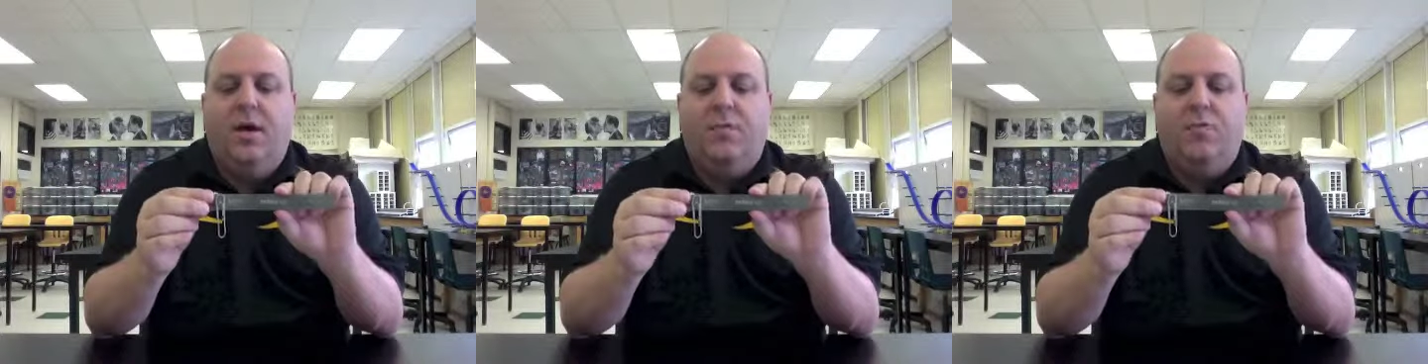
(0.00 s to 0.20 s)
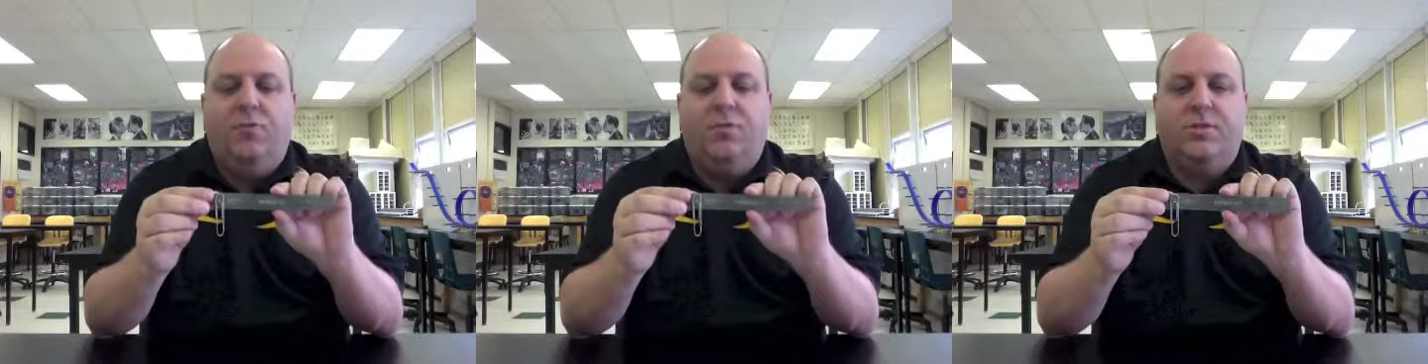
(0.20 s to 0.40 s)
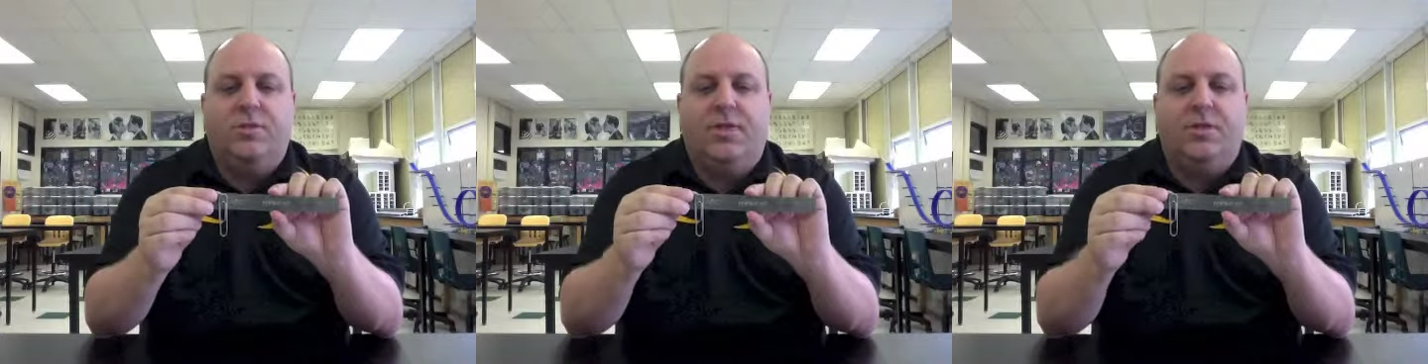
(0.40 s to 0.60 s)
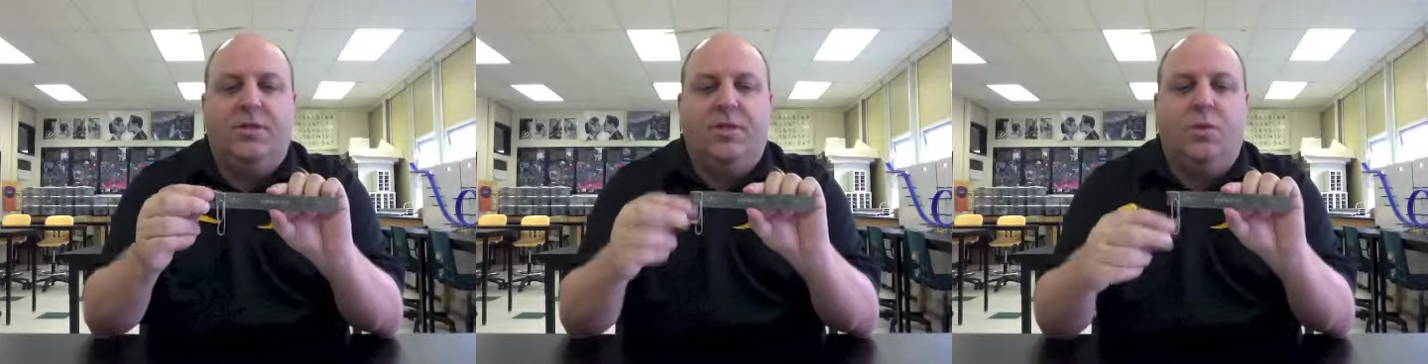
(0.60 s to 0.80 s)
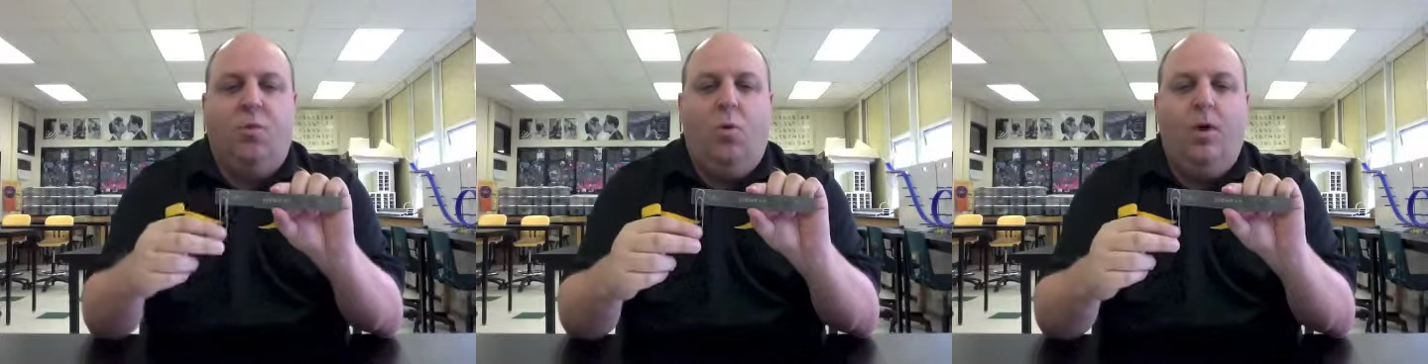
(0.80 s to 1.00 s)
And of course that's
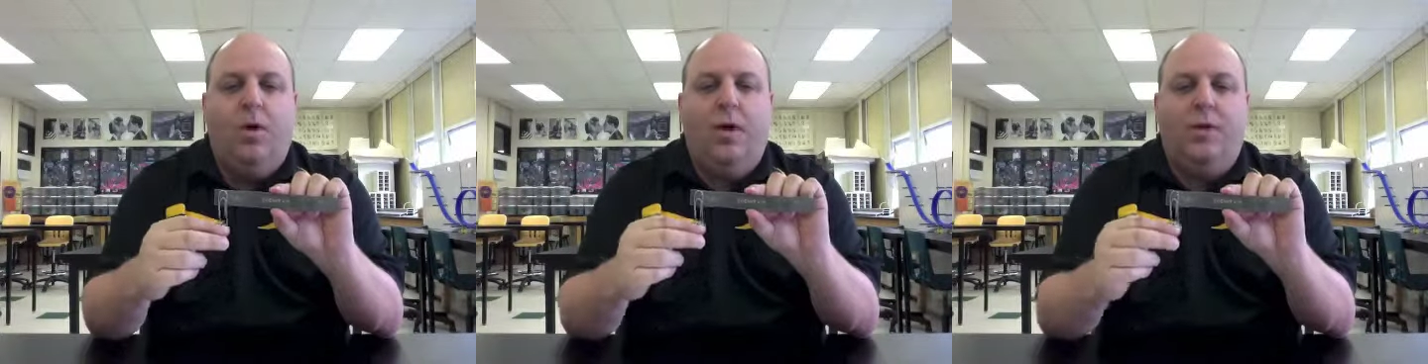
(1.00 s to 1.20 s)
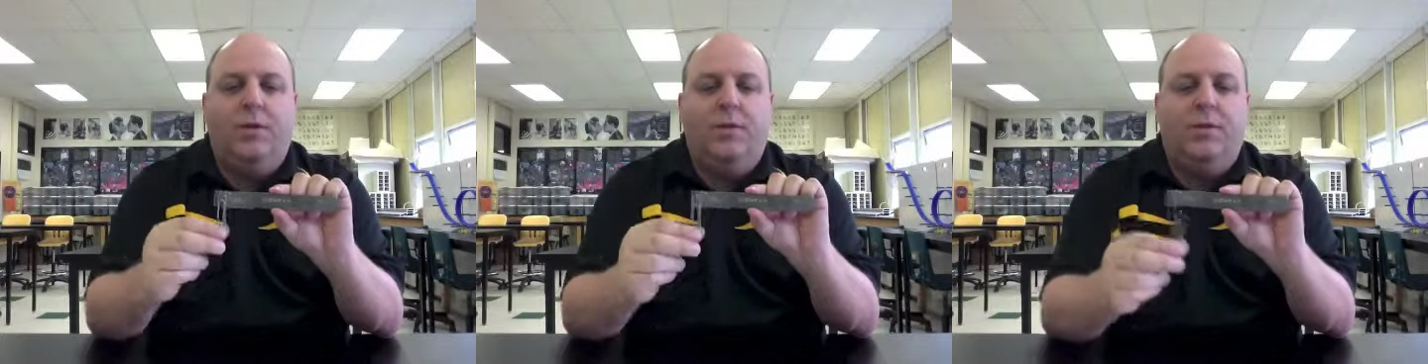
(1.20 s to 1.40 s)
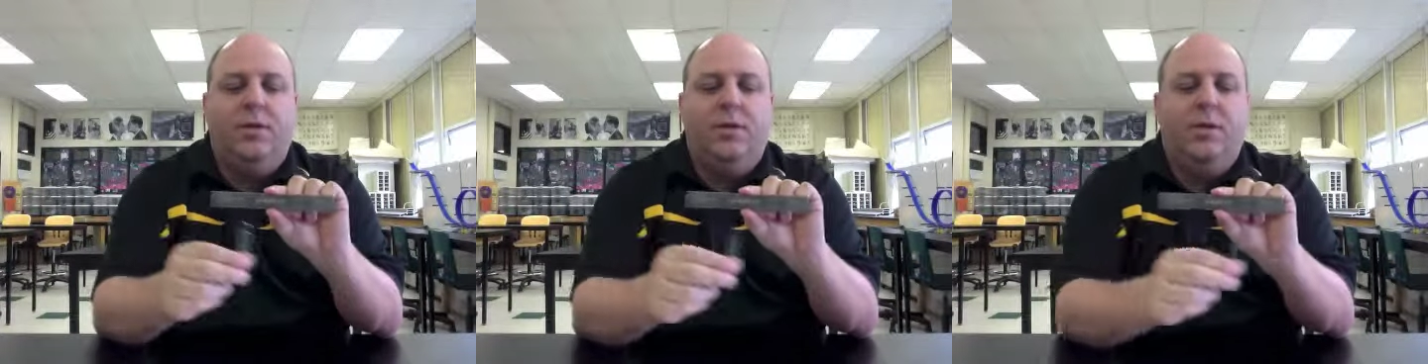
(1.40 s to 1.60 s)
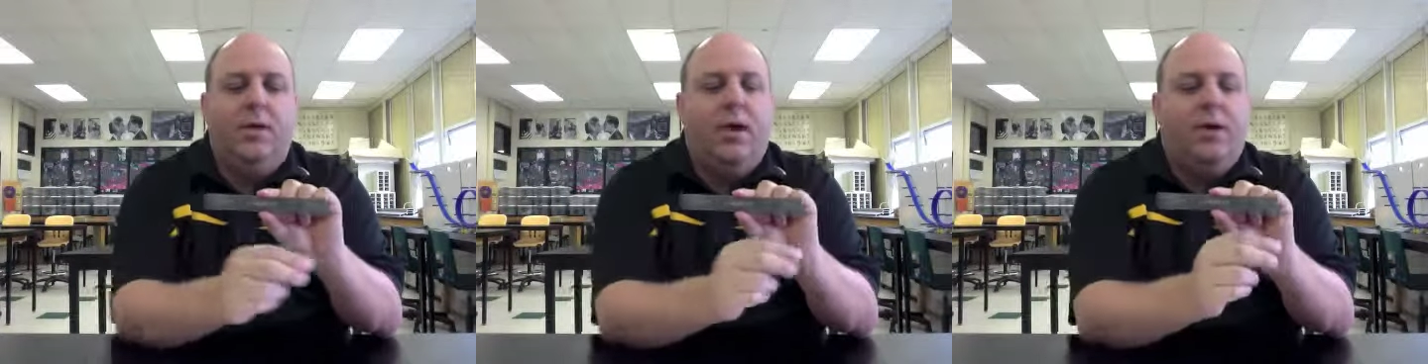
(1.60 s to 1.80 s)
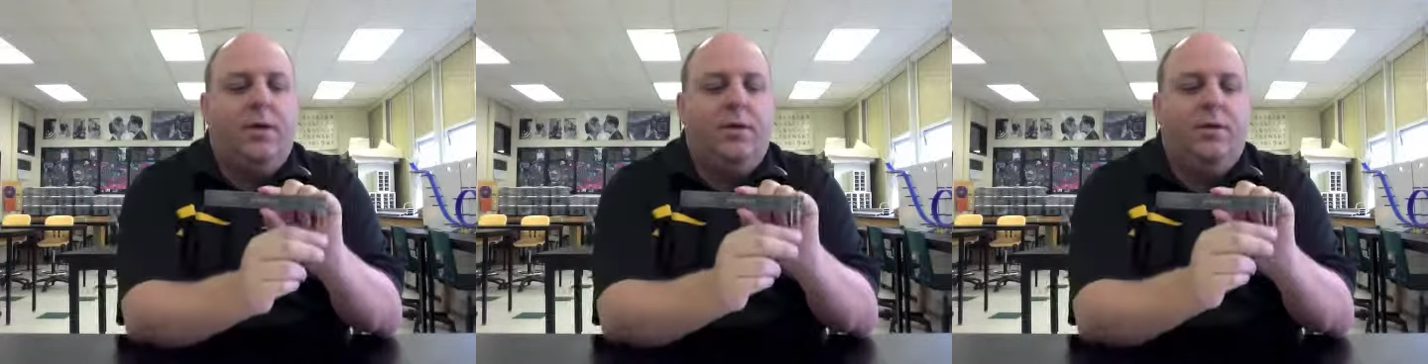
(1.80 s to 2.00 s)
at the one end.
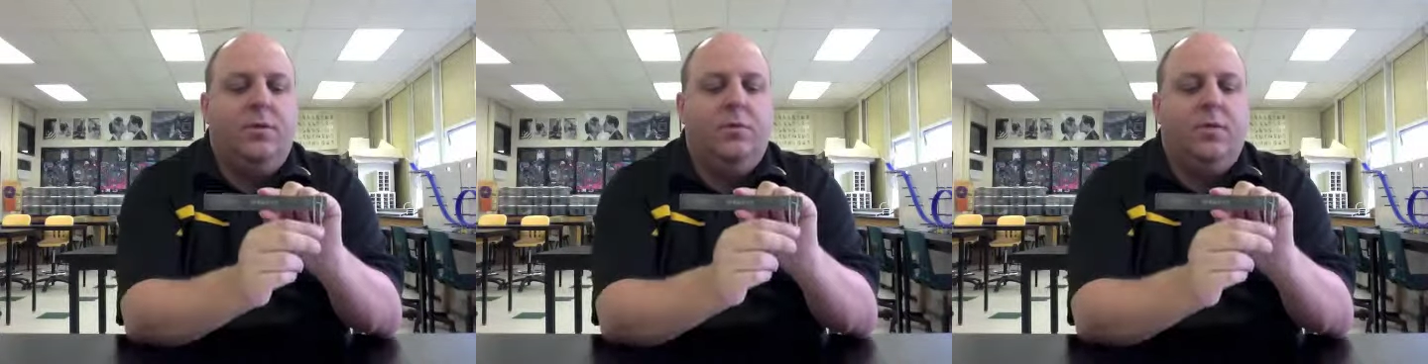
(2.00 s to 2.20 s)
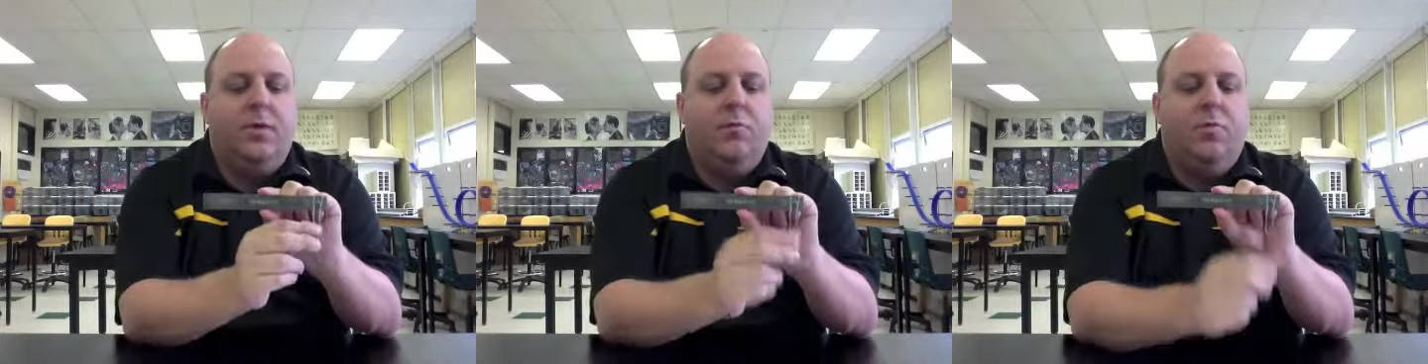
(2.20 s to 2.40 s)
I could say,